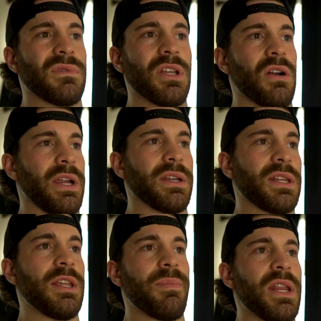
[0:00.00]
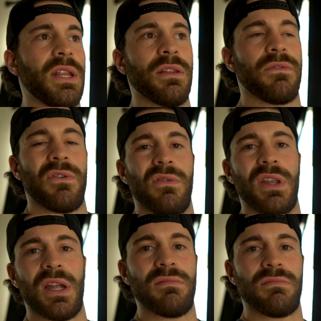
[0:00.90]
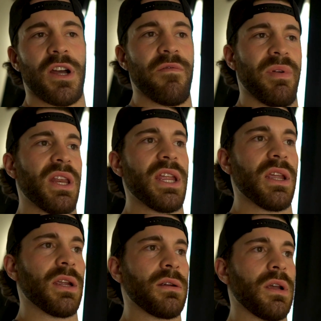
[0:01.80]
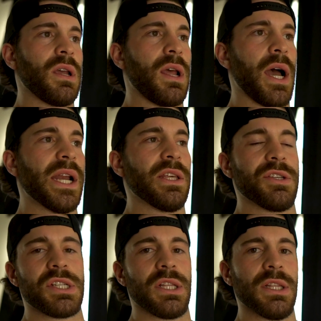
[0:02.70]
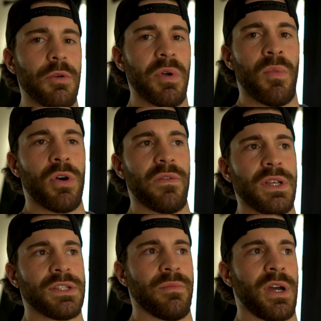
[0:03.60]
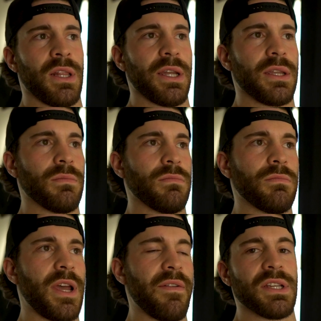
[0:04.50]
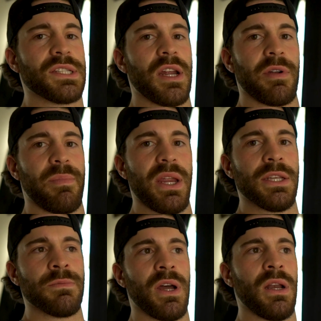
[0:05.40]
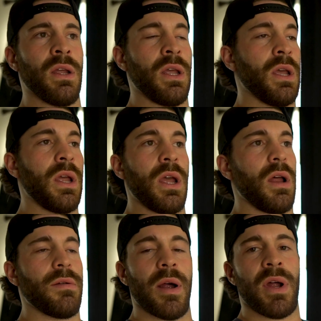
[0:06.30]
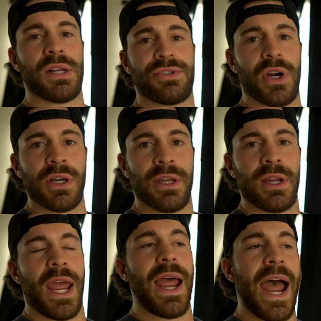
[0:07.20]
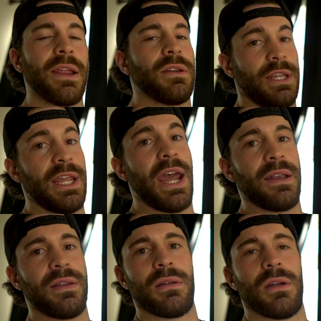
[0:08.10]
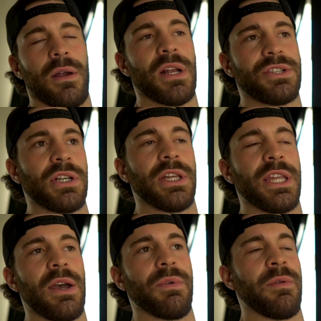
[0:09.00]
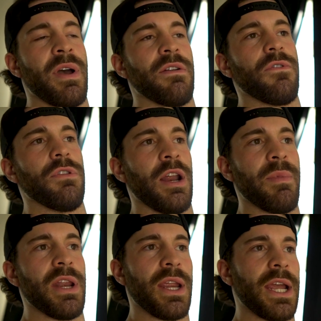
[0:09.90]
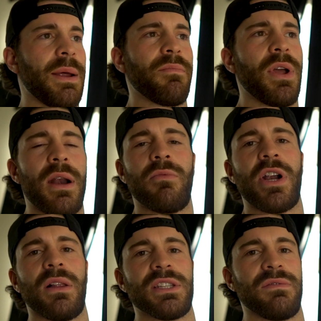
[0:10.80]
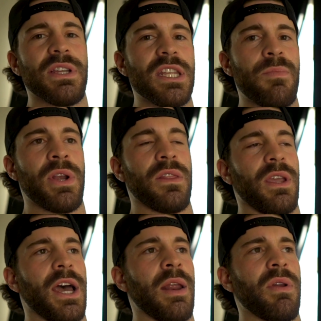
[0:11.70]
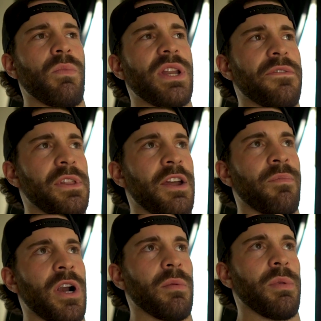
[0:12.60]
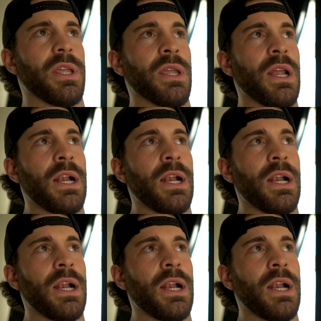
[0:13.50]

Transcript: You know, I could keep eating the food that I've been eating, ideally just a little bit more of it, so I'm not like having stomach pains, but I'm not struggling yet. I'm not struggling yet with the amount of food that I'm eating, and I'm relatively deep into the cut. I mean, we definitely have probably,